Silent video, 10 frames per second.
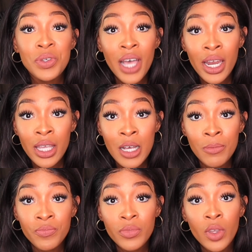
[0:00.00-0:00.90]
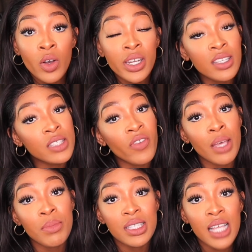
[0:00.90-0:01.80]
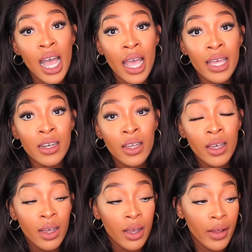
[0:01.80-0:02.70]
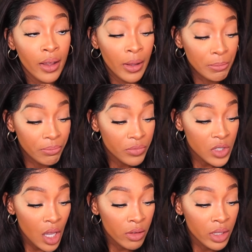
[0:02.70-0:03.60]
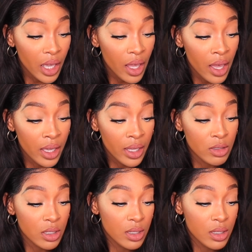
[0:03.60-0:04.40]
without him on his family side. So yeah, it